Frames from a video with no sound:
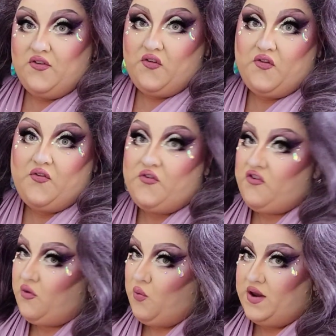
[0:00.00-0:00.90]
If
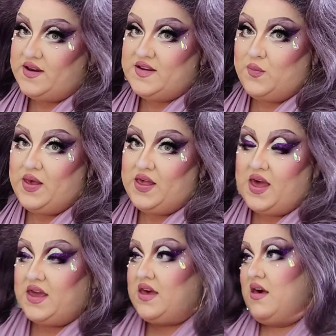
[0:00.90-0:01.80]
she wanted to be
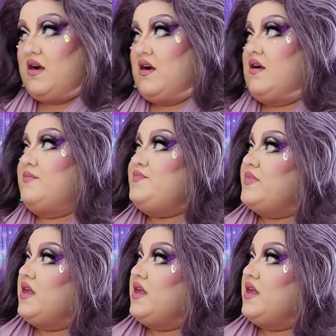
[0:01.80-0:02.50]
like a